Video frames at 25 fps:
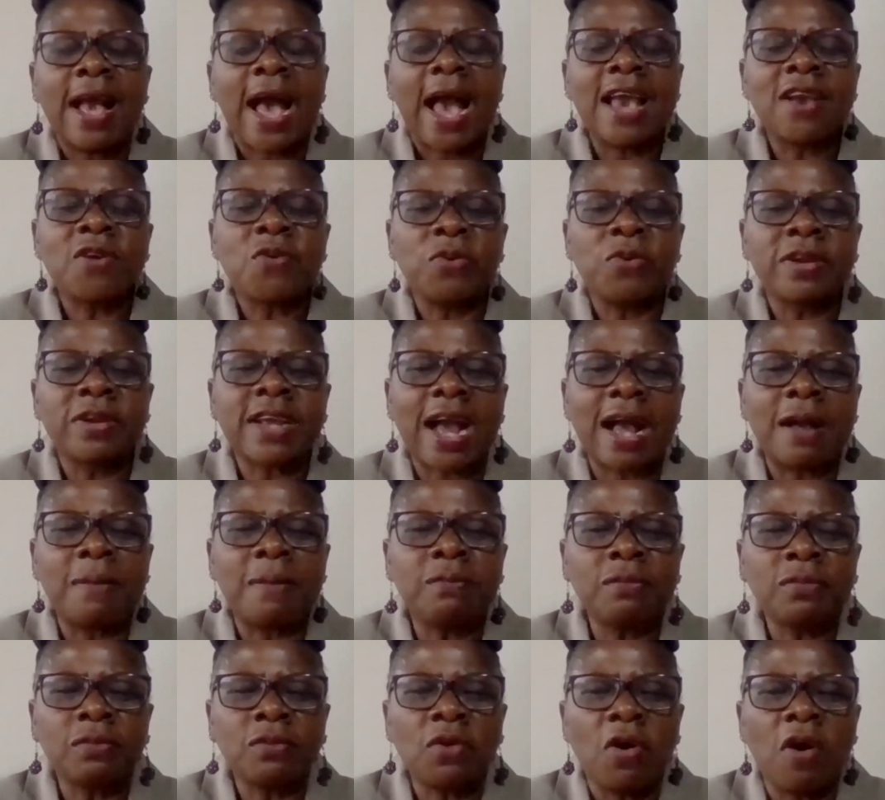I could
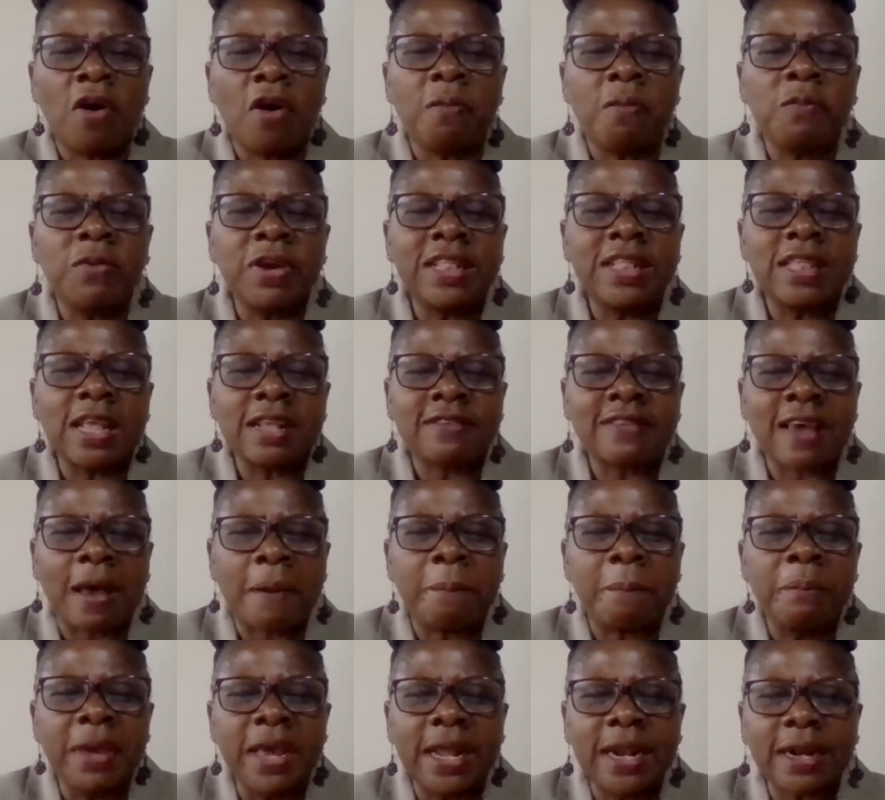come home with
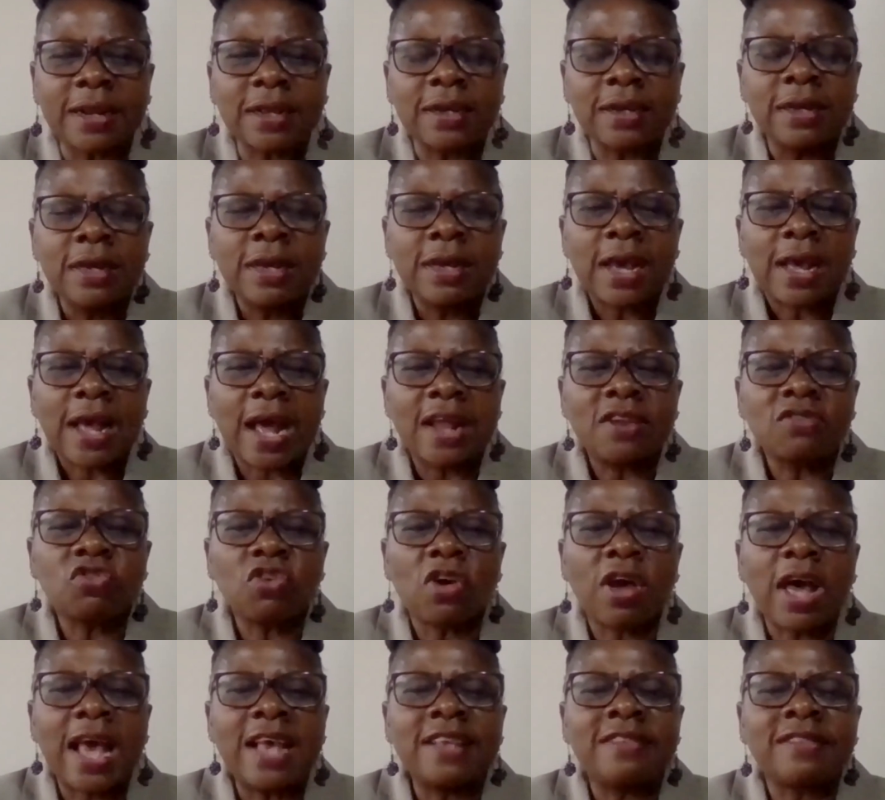some milk. And
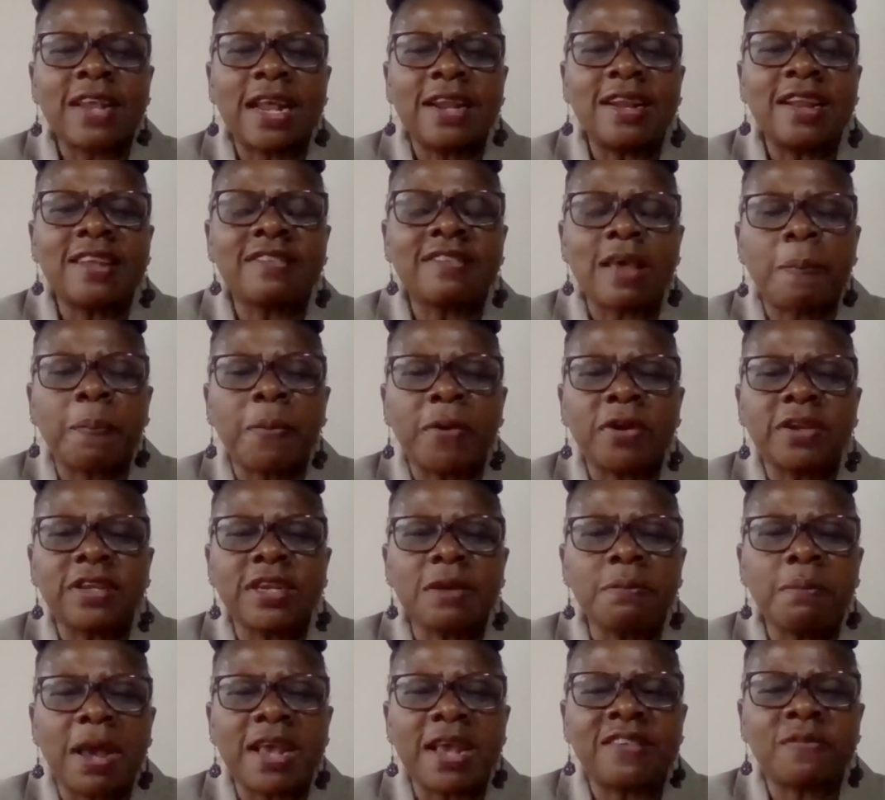so I started
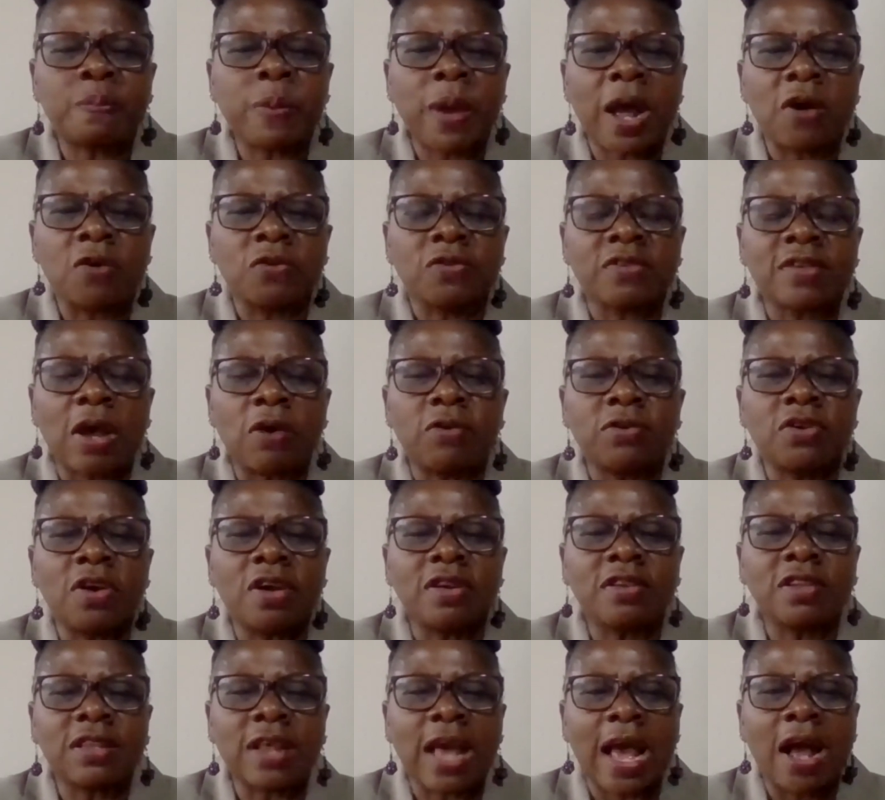supporting my spouse. I would
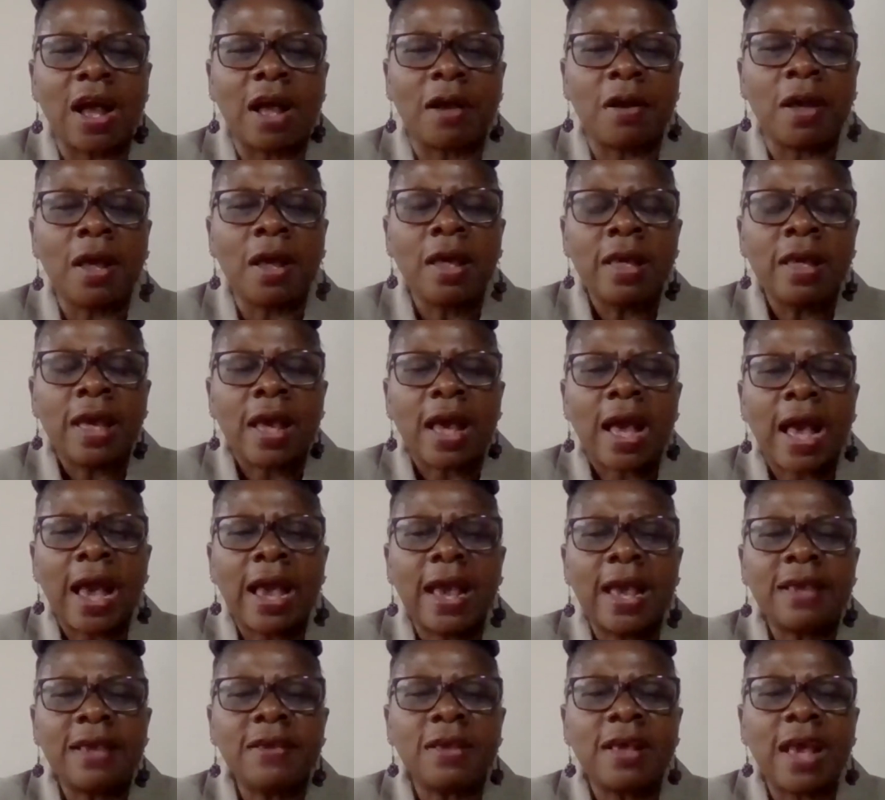not,
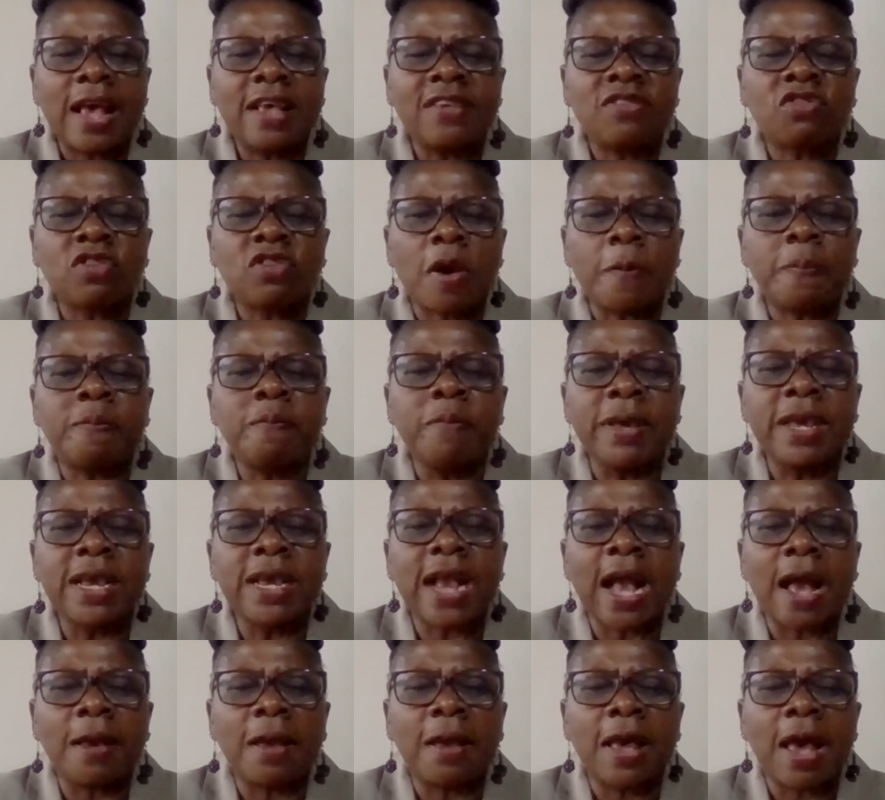I stopped
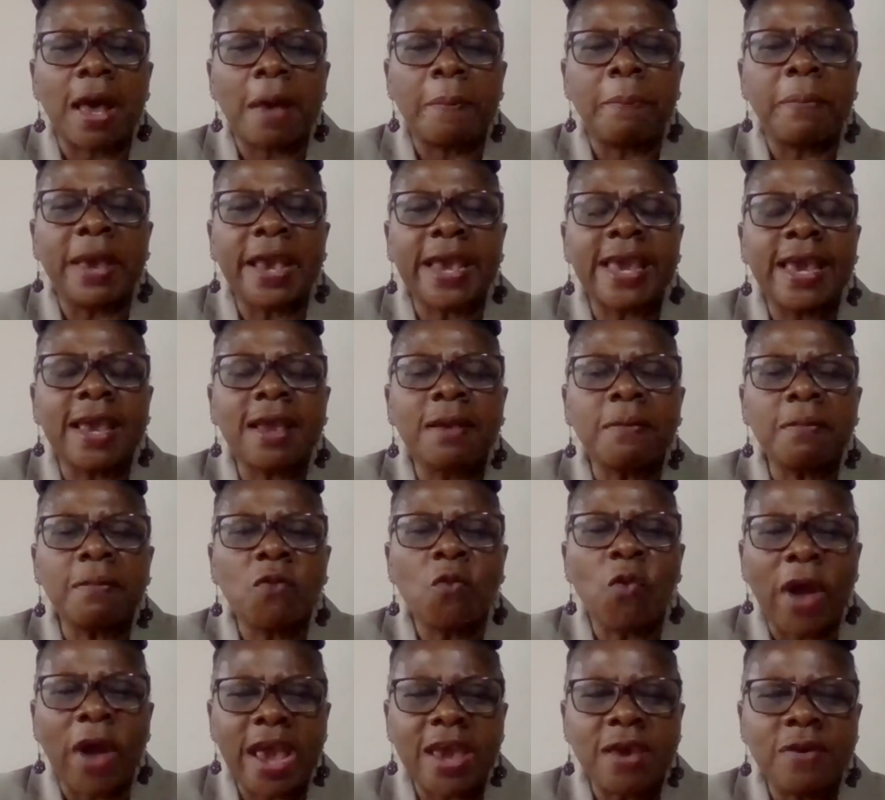being a begging
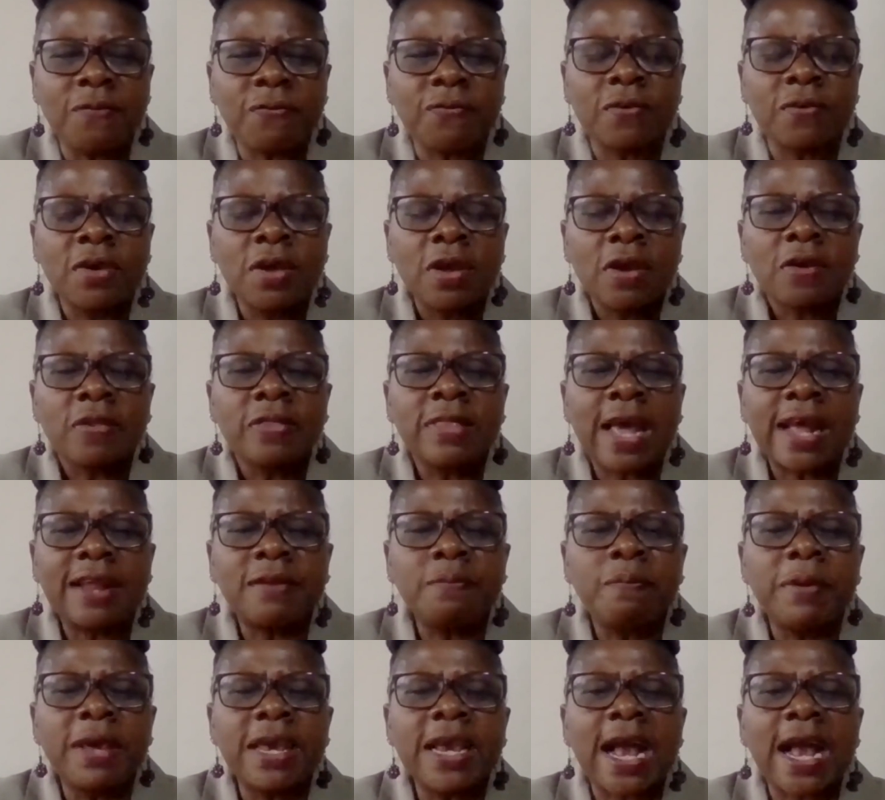wife
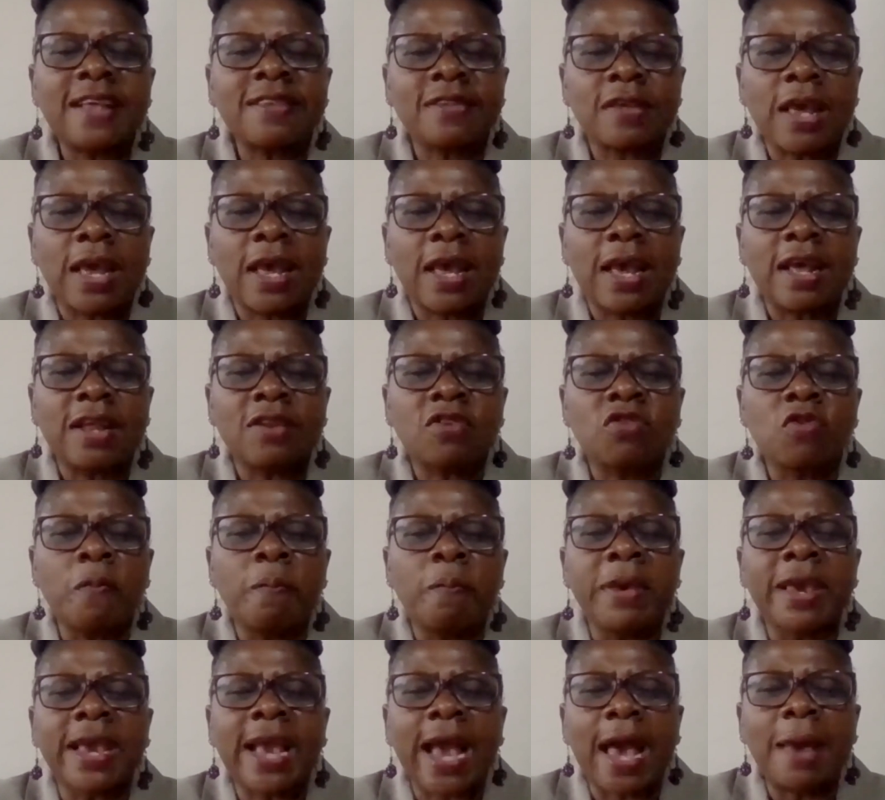than
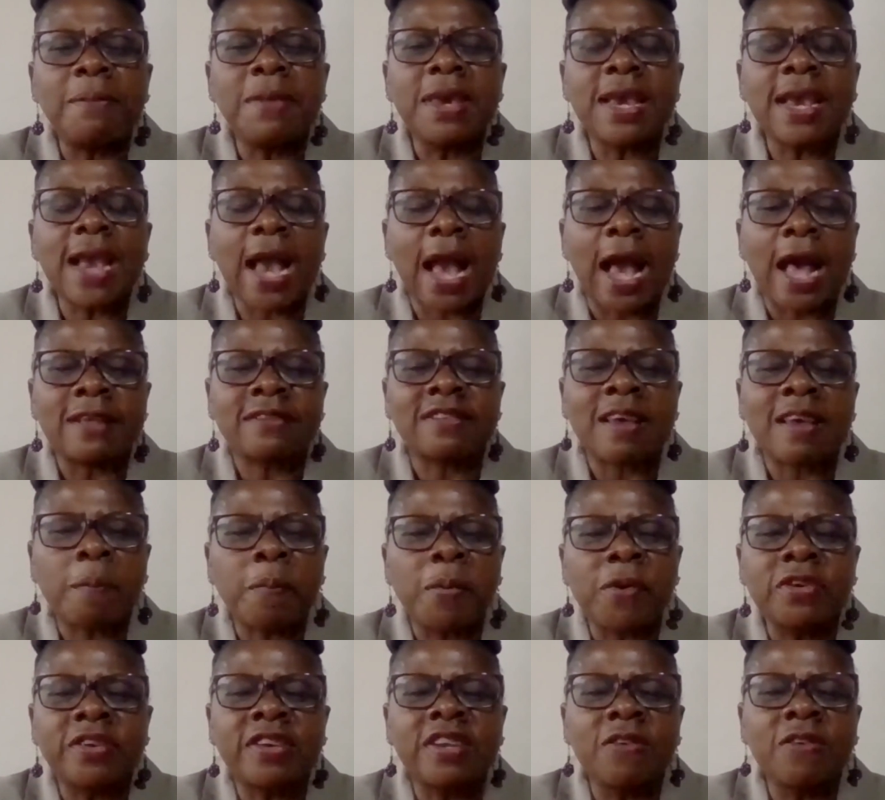becoming a
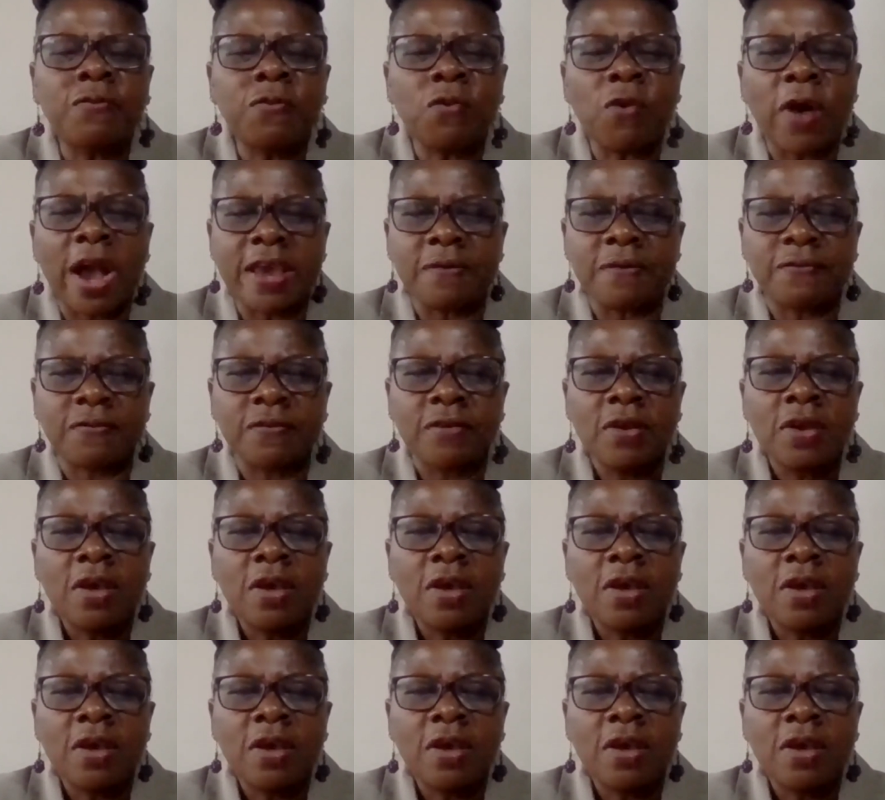supportive wife.